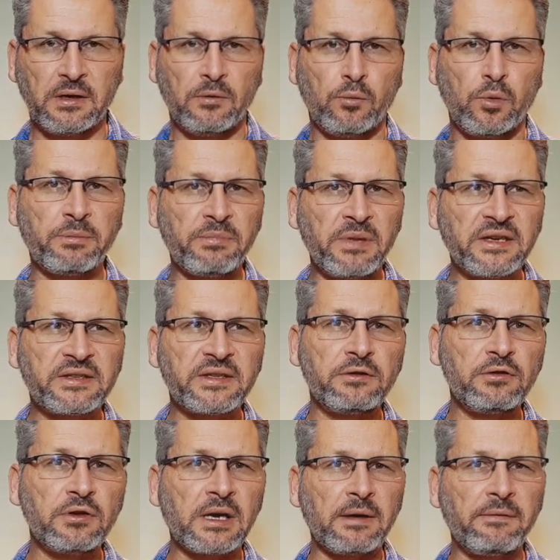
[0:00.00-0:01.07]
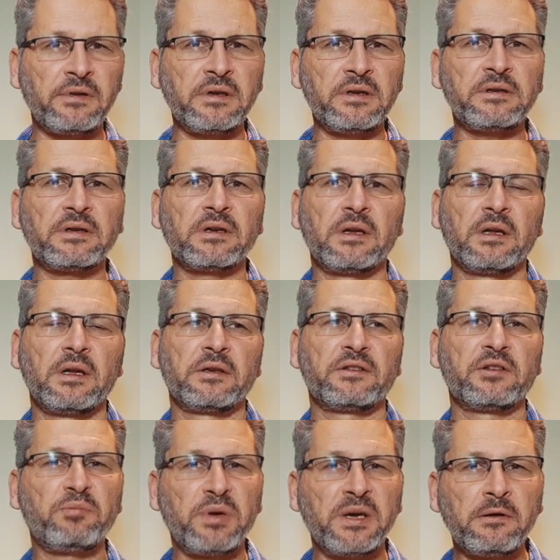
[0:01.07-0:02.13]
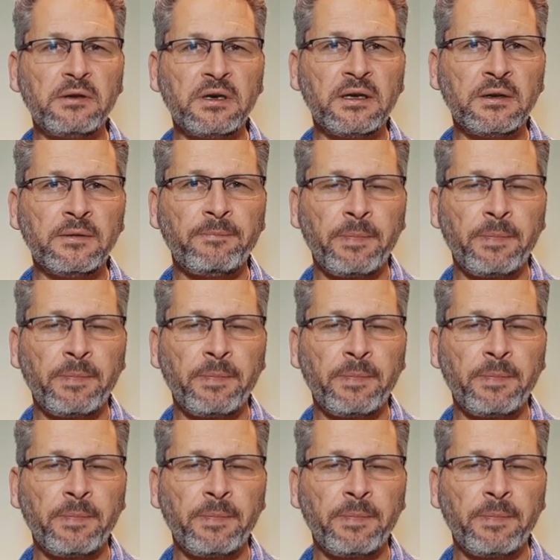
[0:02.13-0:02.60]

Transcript: What makes the new covenant superior?